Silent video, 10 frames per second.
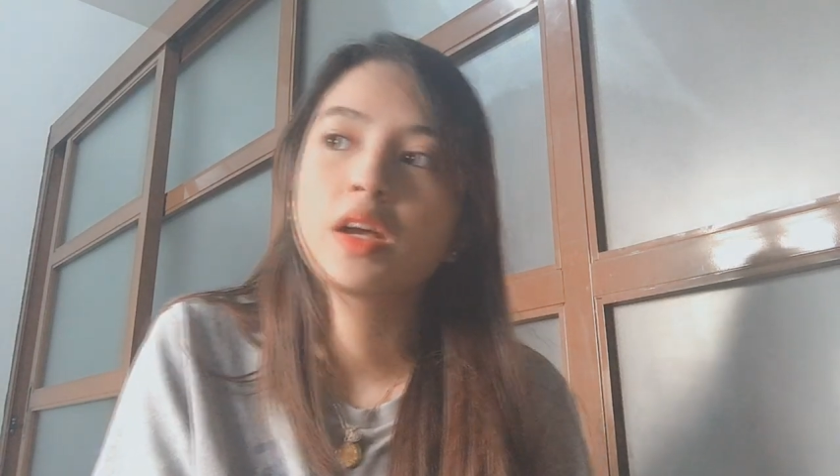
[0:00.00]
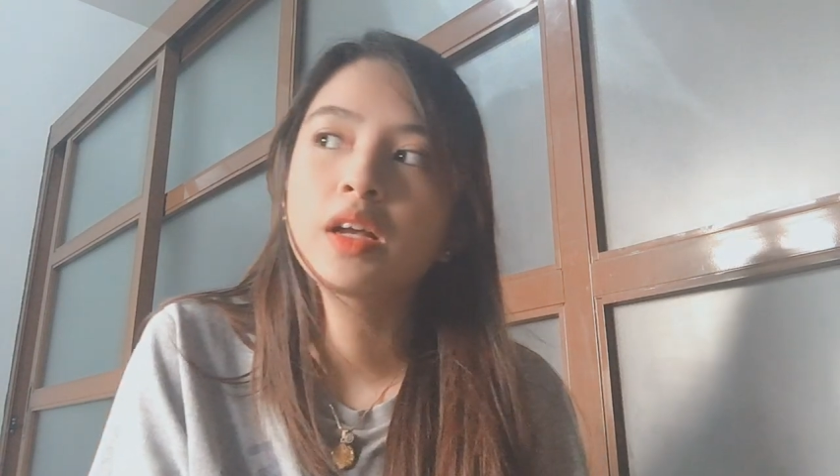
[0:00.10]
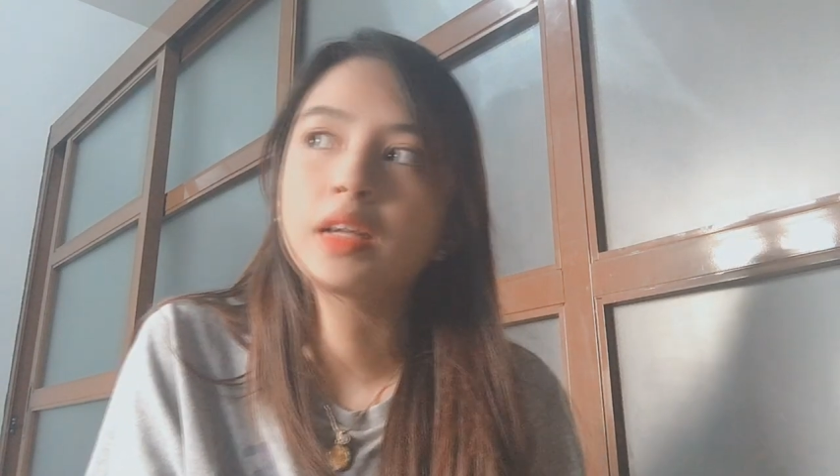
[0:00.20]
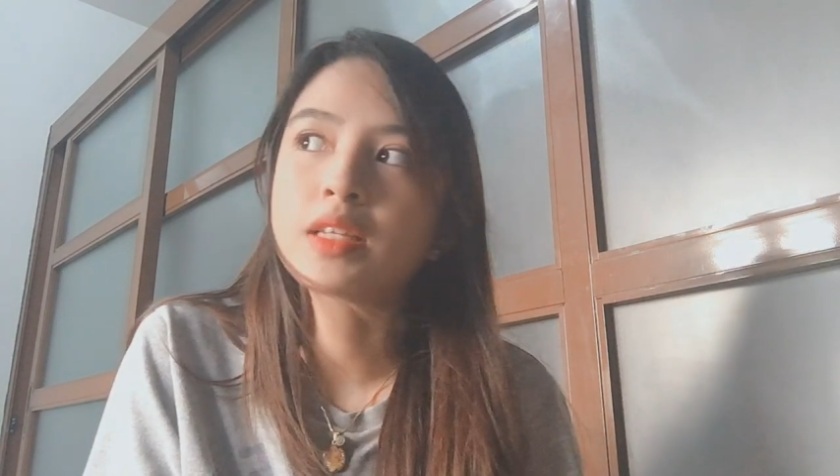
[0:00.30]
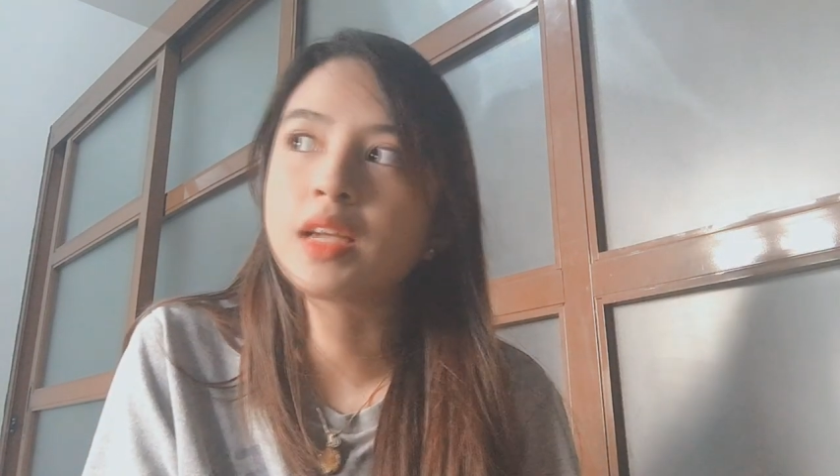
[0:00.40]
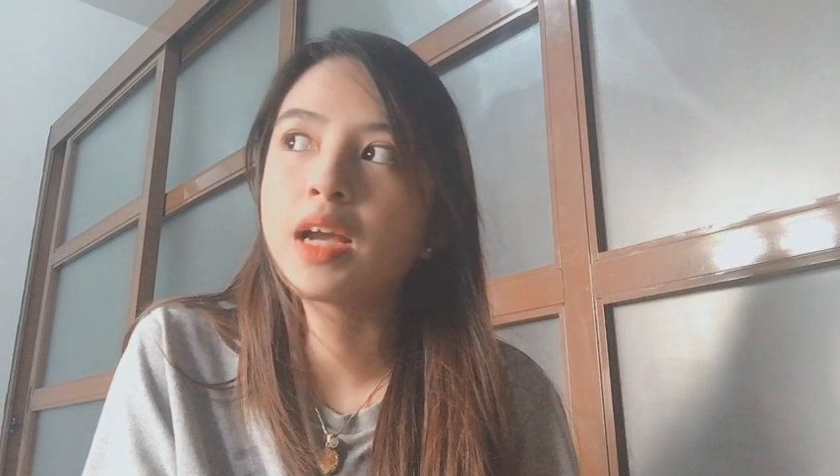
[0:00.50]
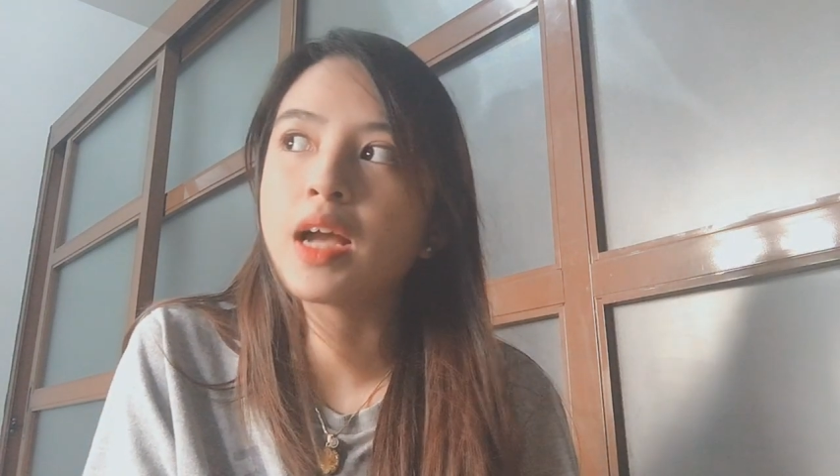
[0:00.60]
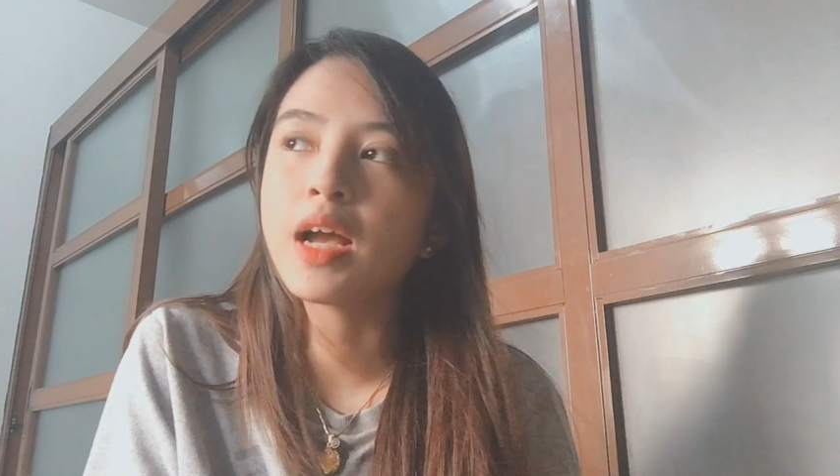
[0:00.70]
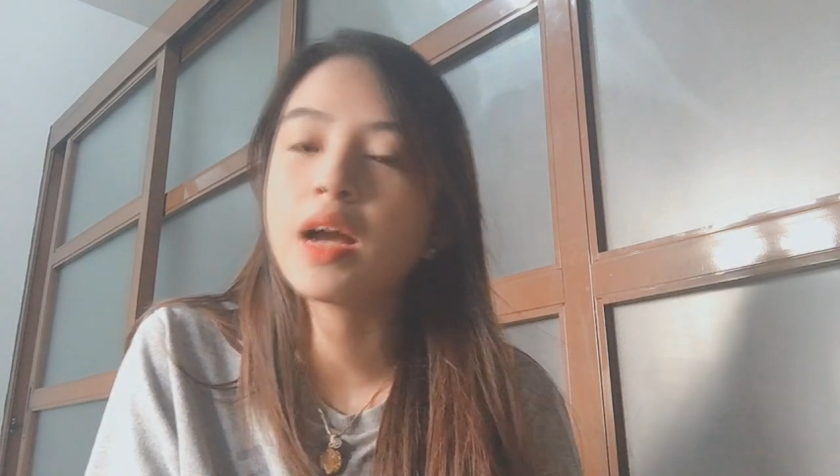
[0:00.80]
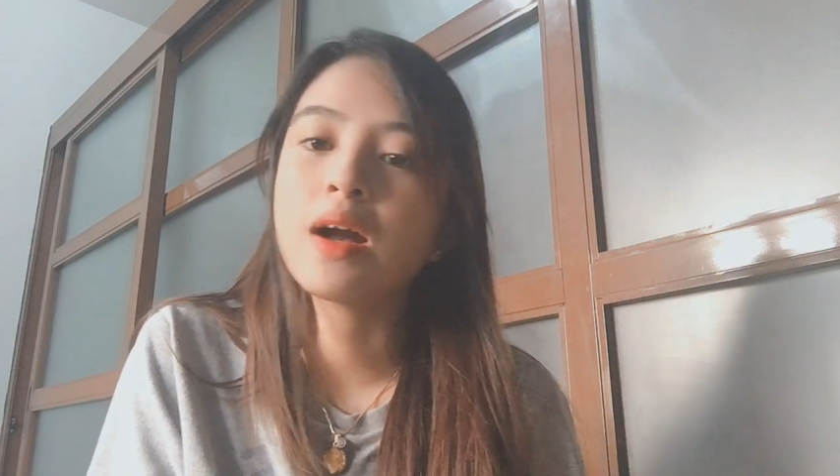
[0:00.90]
Kasi
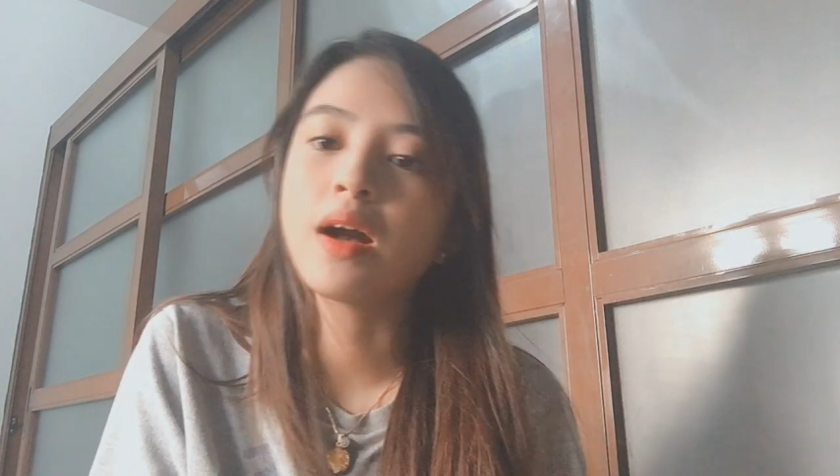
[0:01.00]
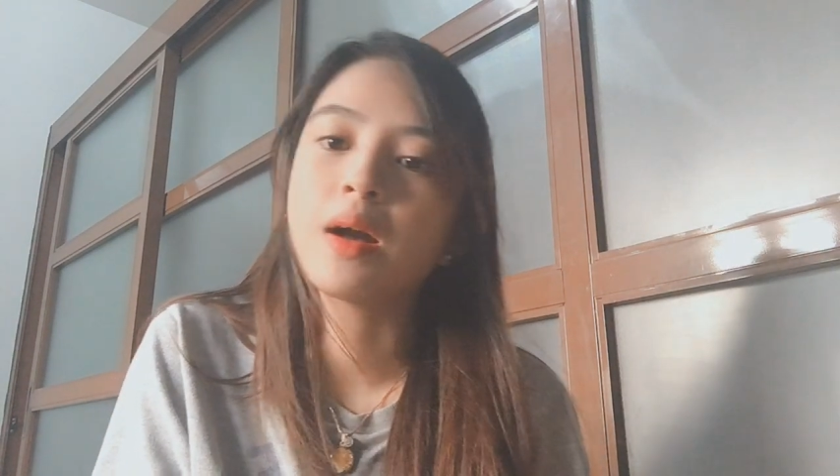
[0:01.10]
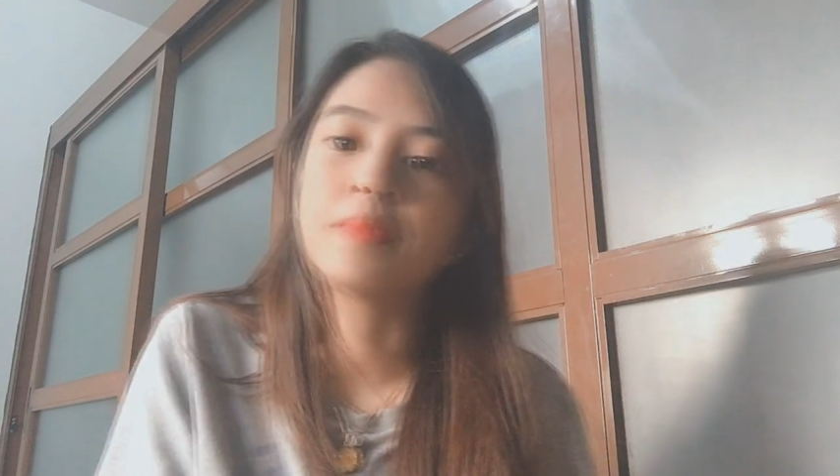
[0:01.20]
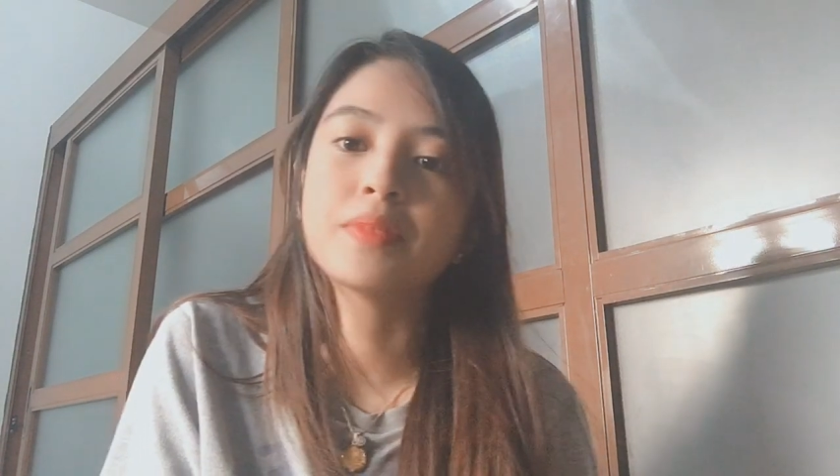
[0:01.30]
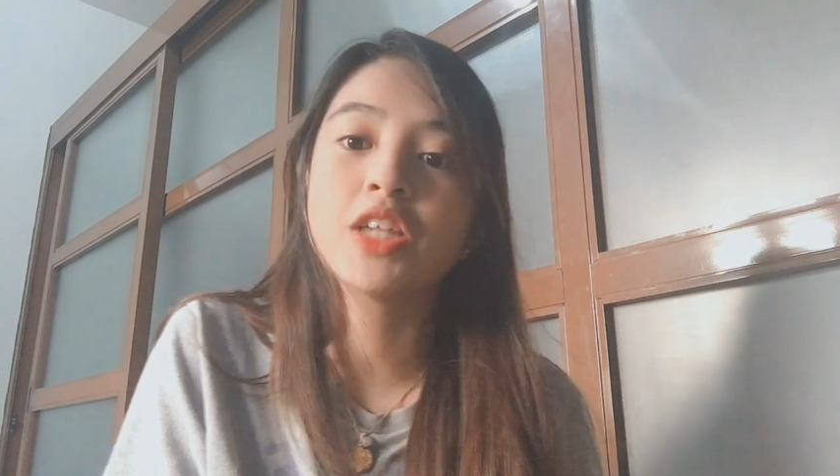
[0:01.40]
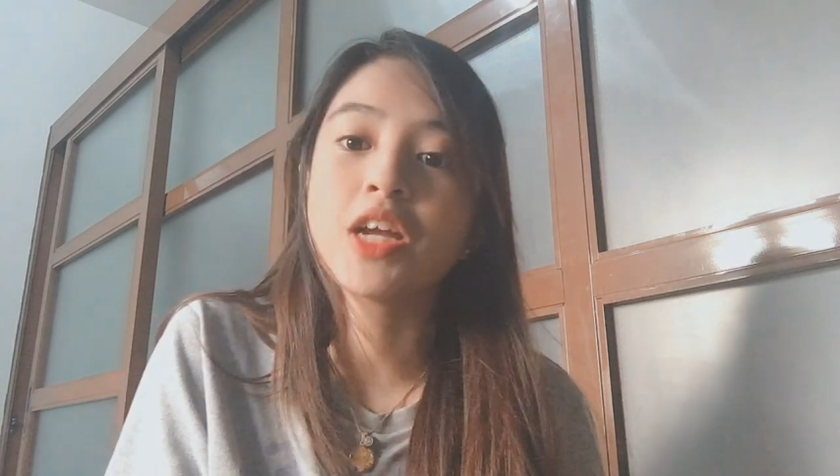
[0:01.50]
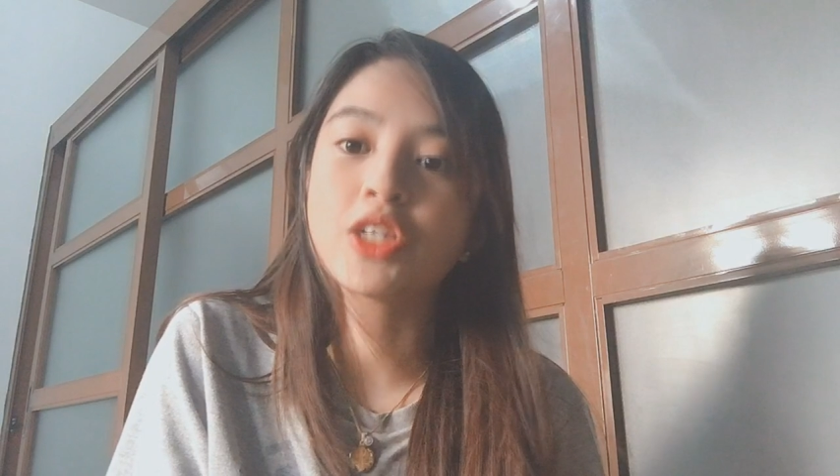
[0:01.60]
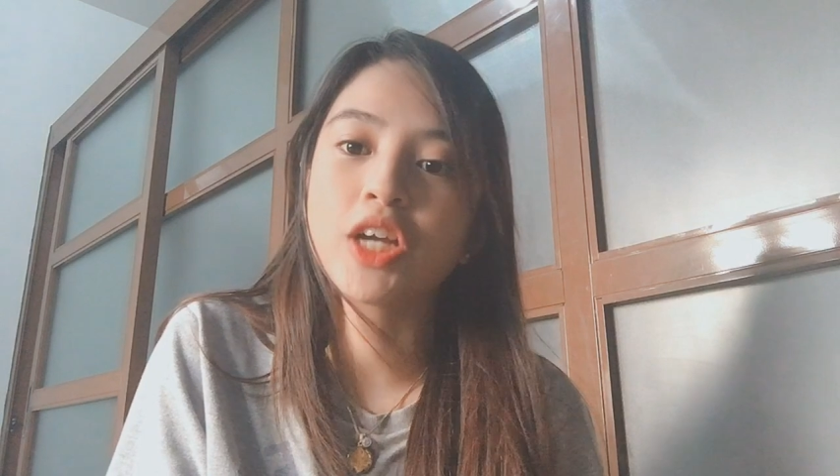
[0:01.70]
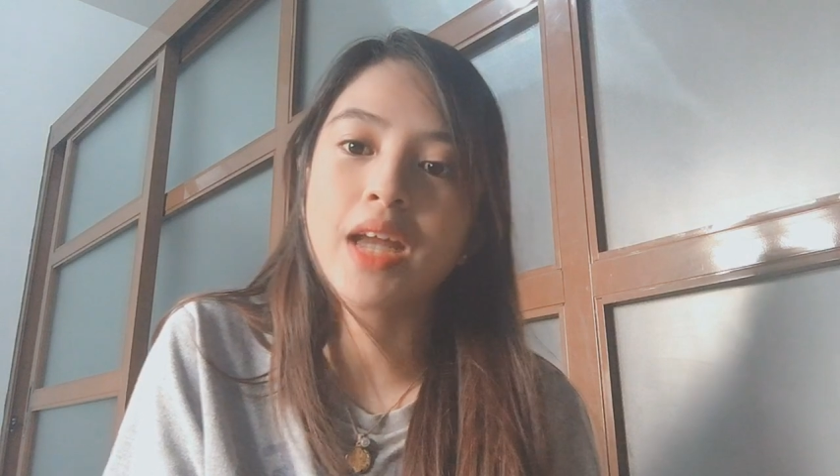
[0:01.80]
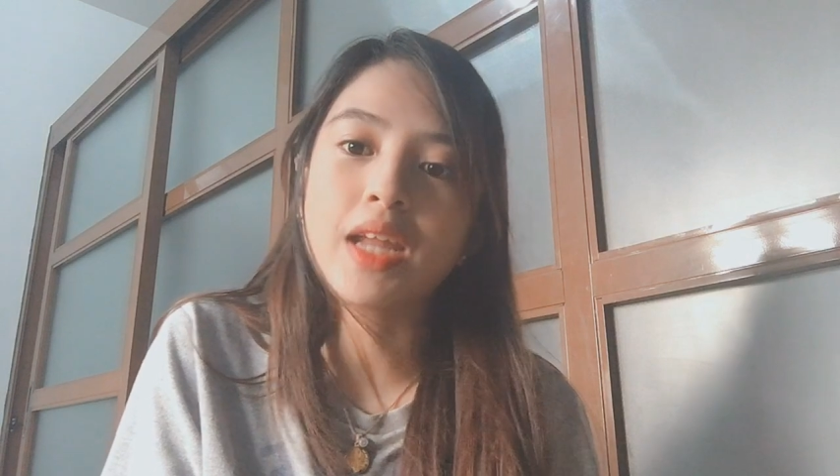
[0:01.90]
nga
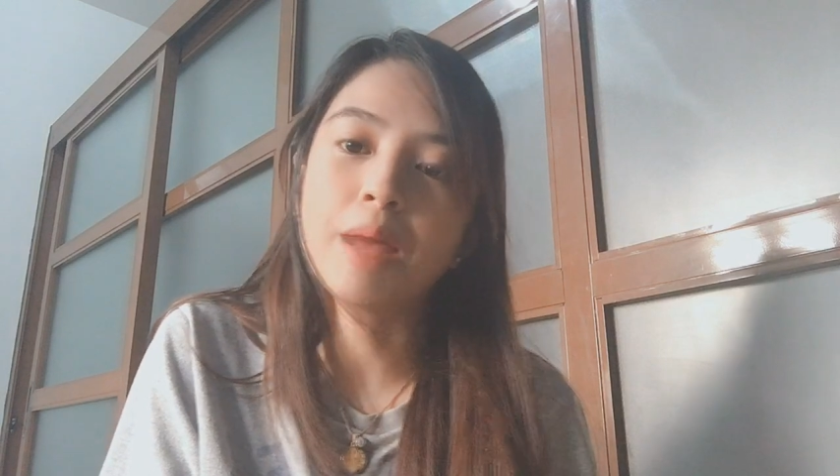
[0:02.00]
tinatiyaga